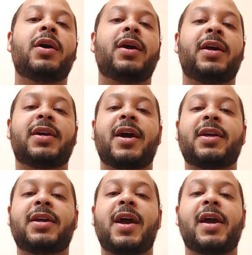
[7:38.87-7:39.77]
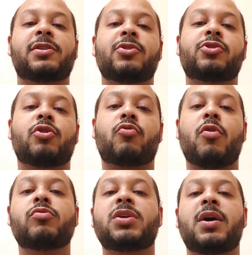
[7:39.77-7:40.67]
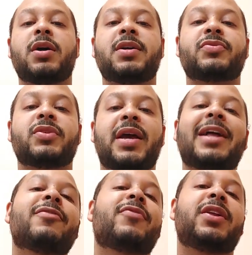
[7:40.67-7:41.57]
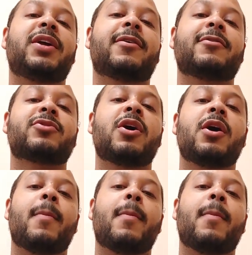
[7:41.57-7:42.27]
any kind of cactus, crotons, elephant ears,